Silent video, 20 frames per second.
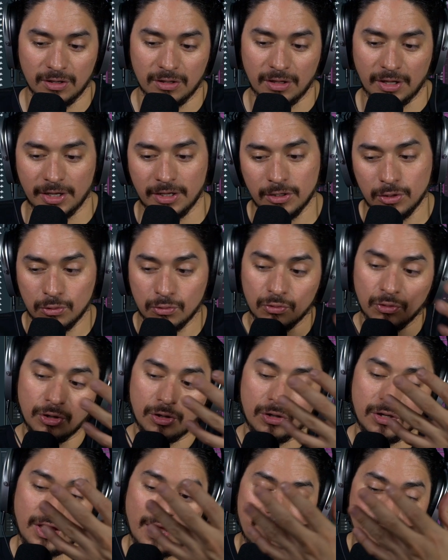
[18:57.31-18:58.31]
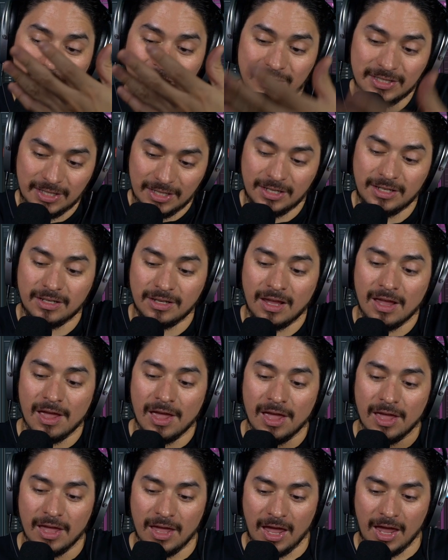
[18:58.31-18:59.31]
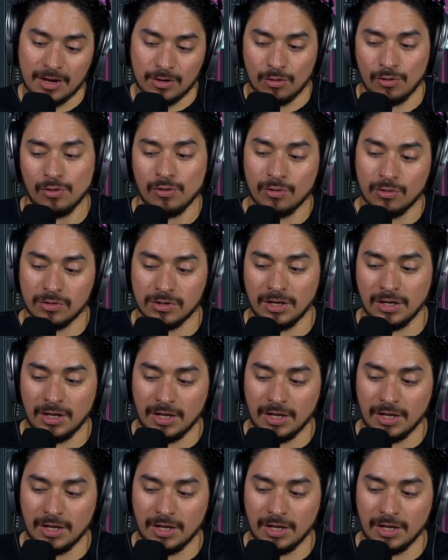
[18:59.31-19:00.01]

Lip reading: Like you have seen and heard,